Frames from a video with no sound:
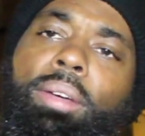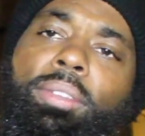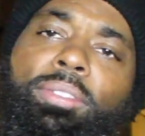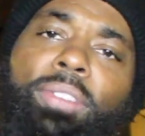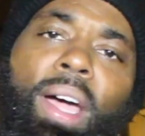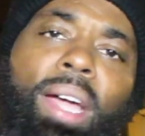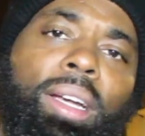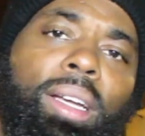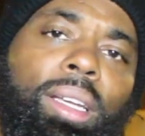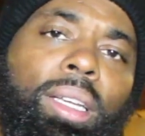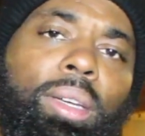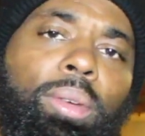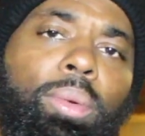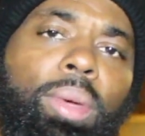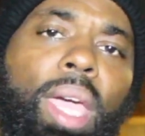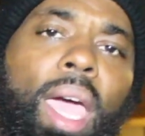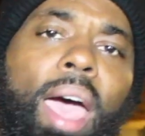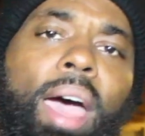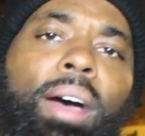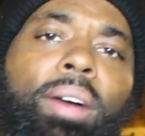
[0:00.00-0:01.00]
Finally,
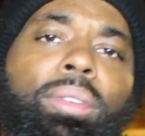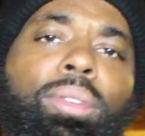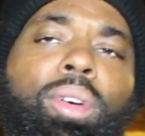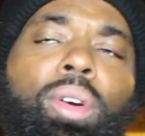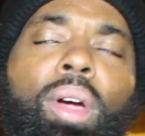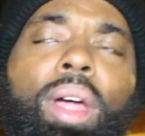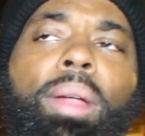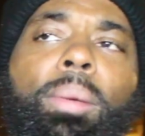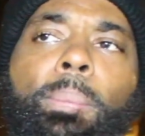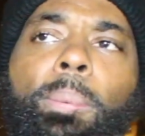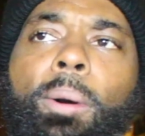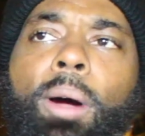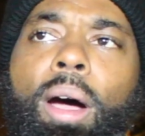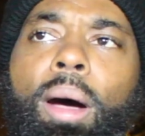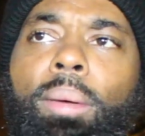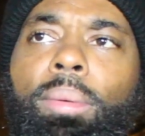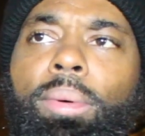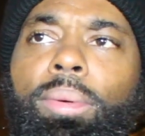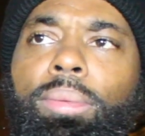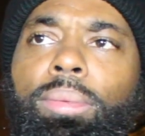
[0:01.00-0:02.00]
we have credit
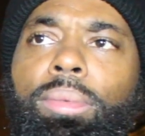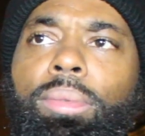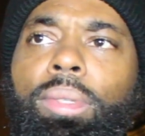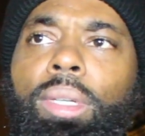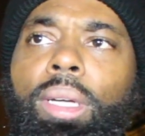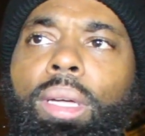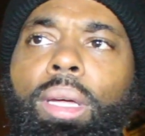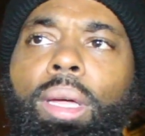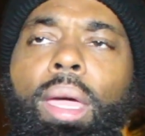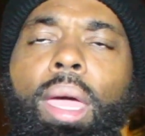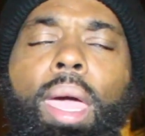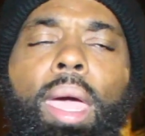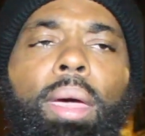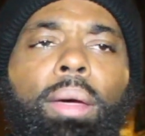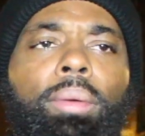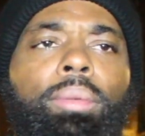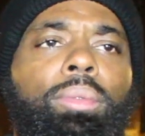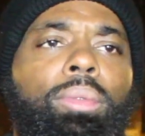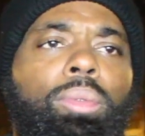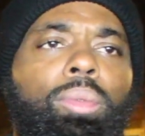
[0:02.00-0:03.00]
problem.
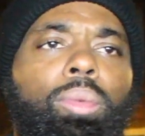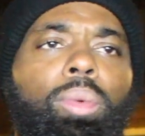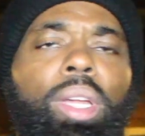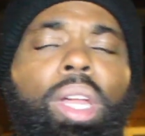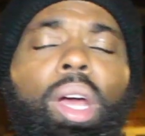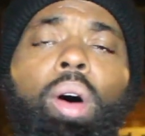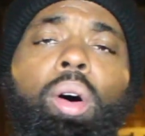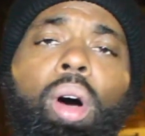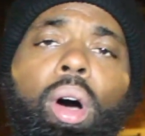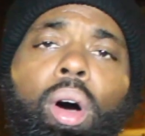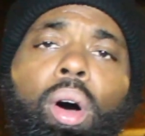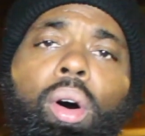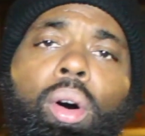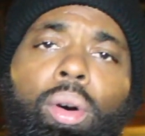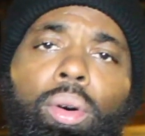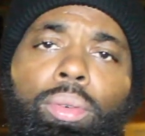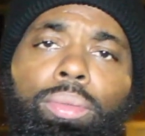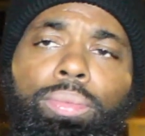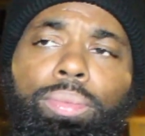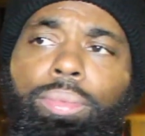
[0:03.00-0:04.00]
And we don't
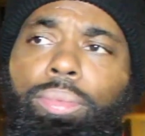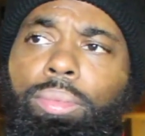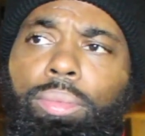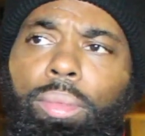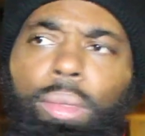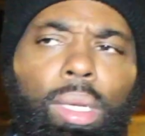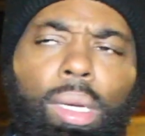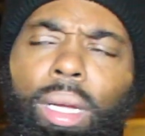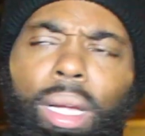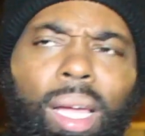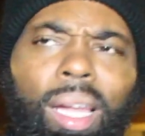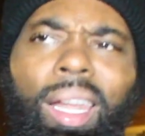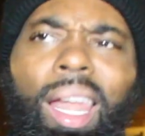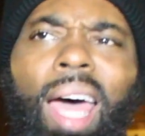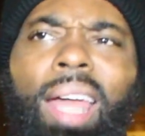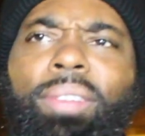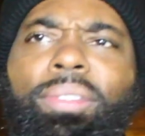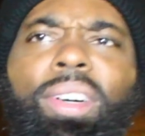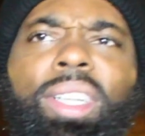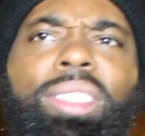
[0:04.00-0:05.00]
own, a
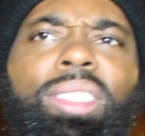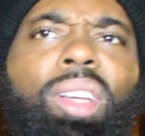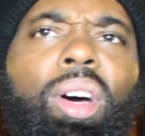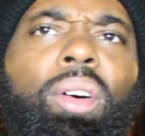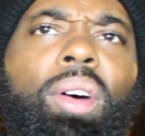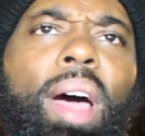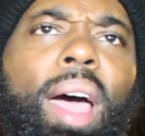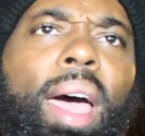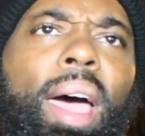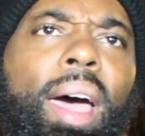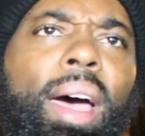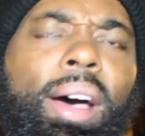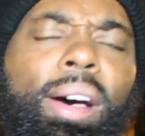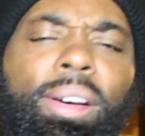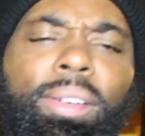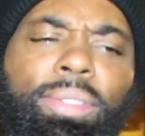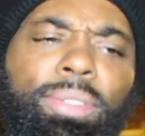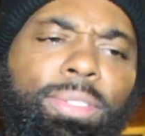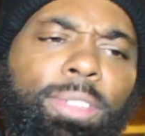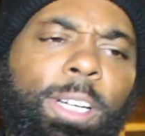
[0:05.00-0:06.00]
lot of us don't
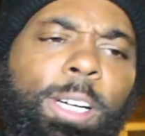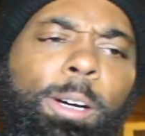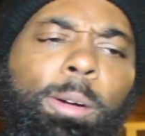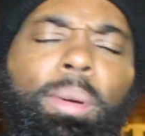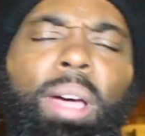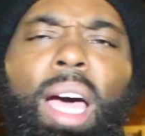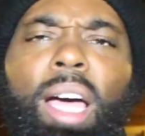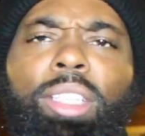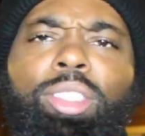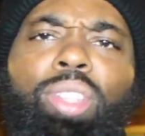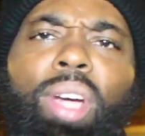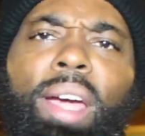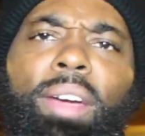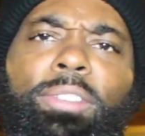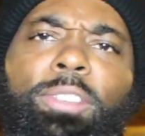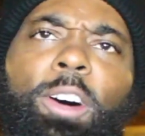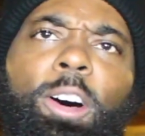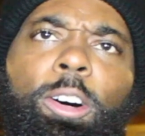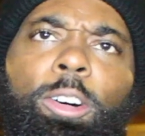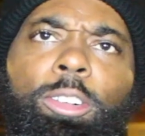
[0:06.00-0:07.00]
have
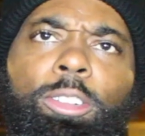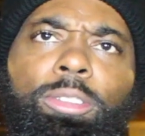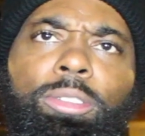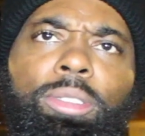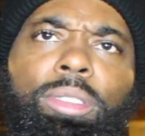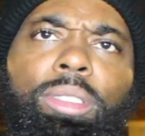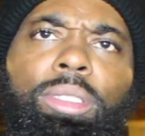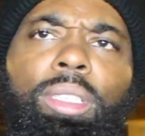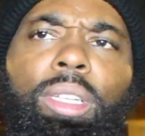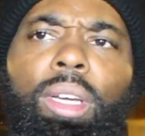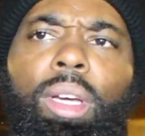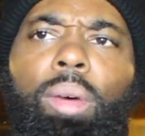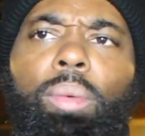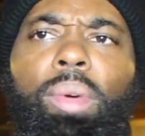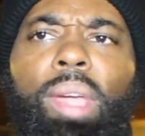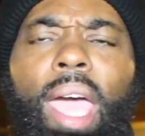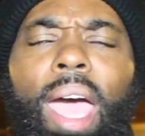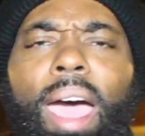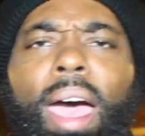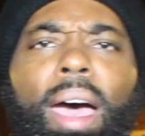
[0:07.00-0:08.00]
contract phones.
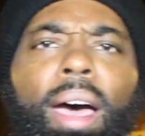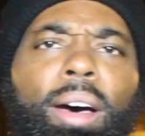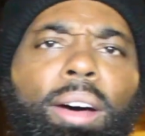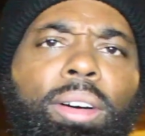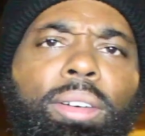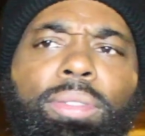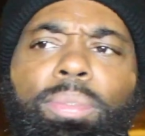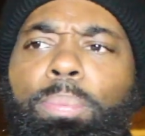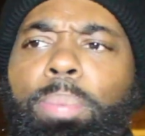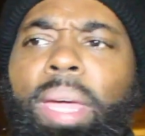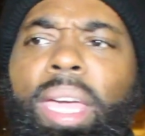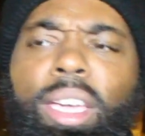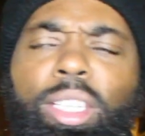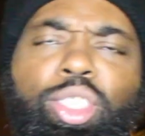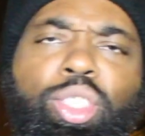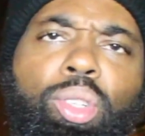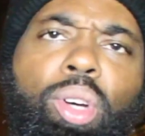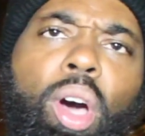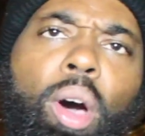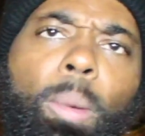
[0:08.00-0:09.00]
We have
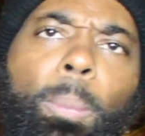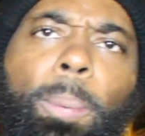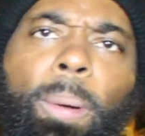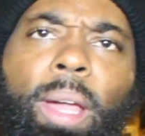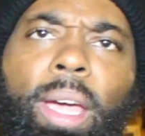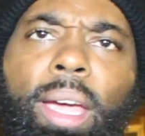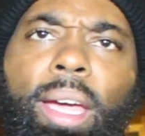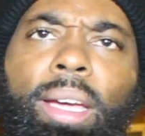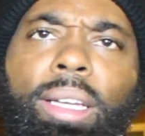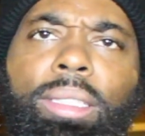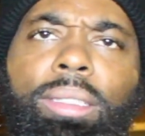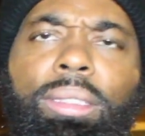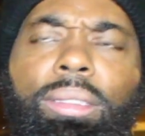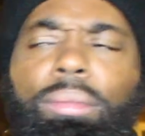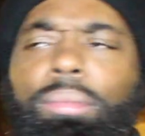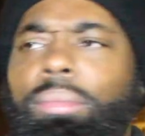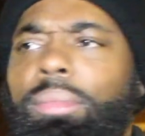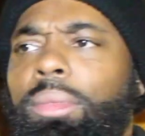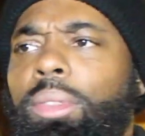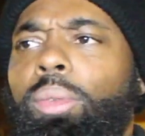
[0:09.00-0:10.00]
pay-as-you-go plans.
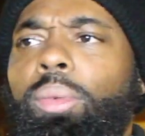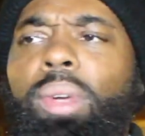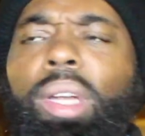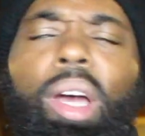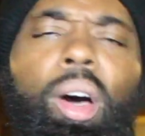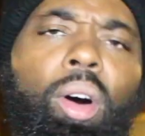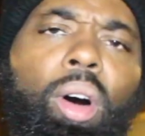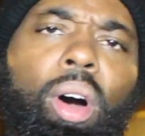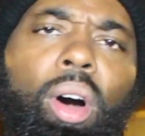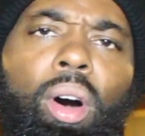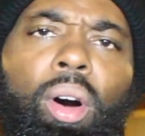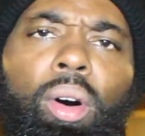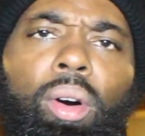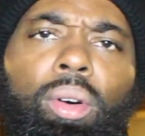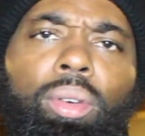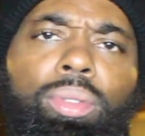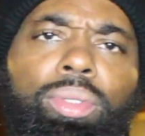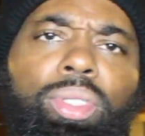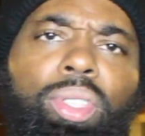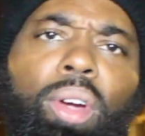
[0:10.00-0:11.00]
We don't
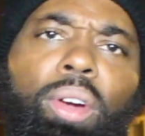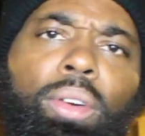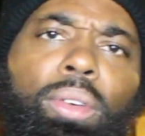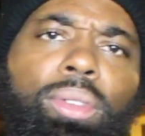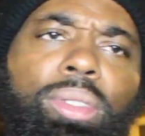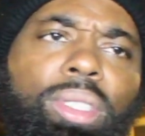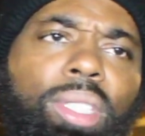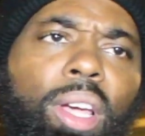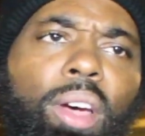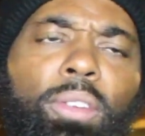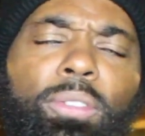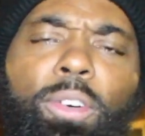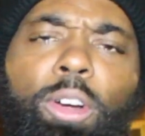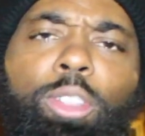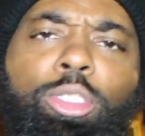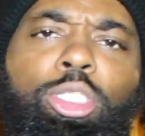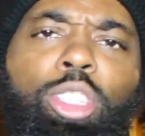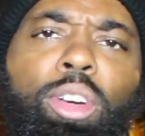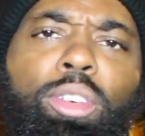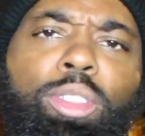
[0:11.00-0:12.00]
own cell
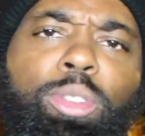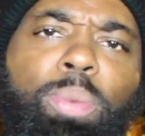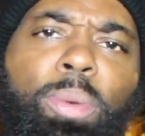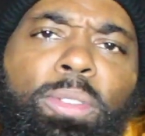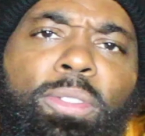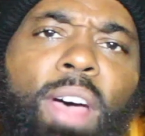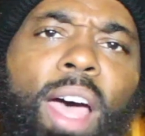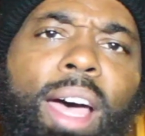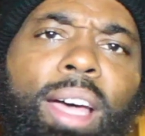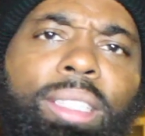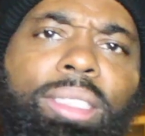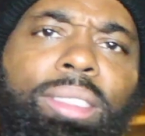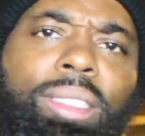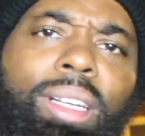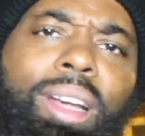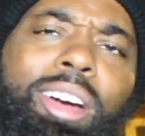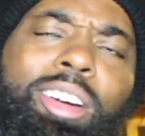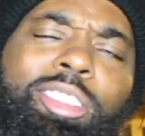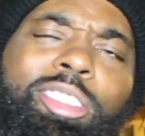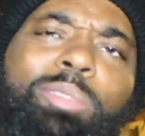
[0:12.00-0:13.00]
phone service providers
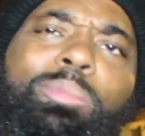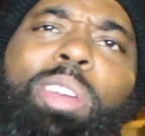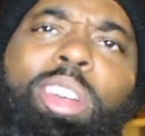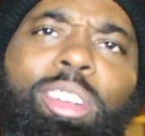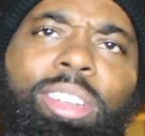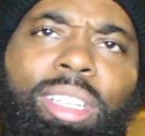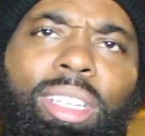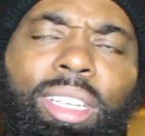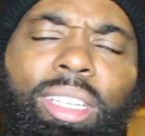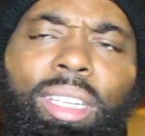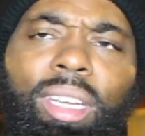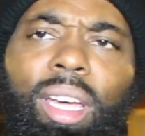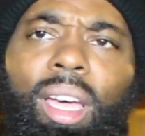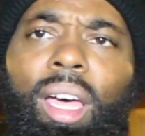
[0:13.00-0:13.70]
in our community.